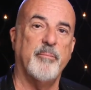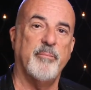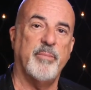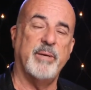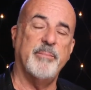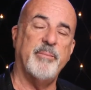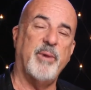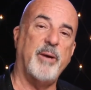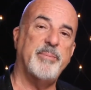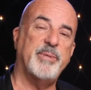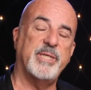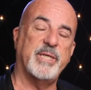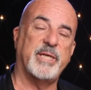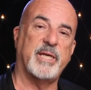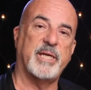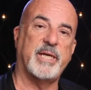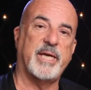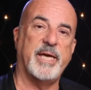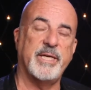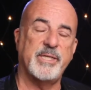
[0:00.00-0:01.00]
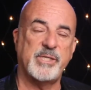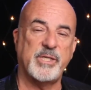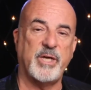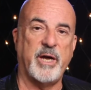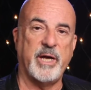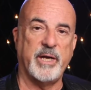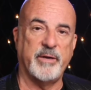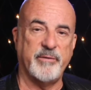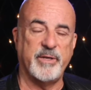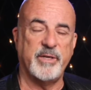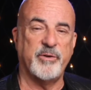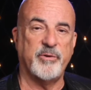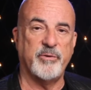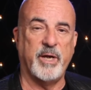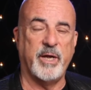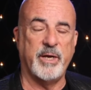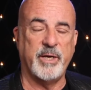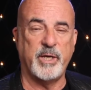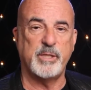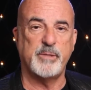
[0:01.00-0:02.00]
But in my particular case, I found
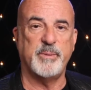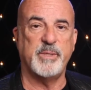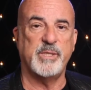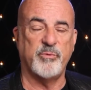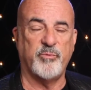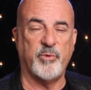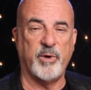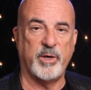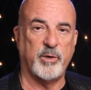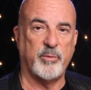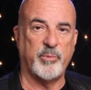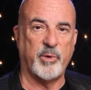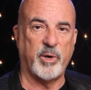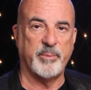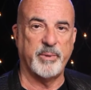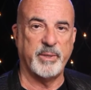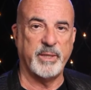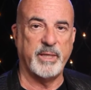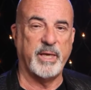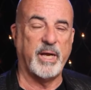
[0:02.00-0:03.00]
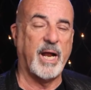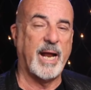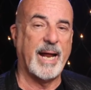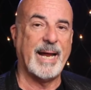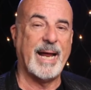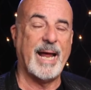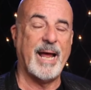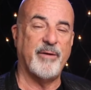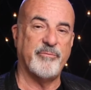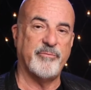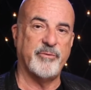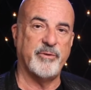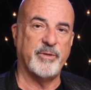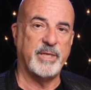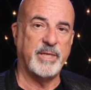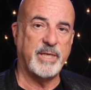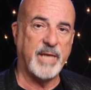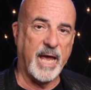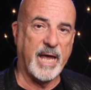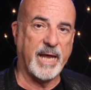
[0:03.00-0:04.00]
a nice piece of rental property that I have for
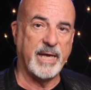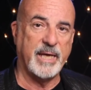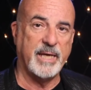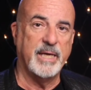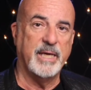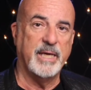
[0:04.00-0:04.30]
the day.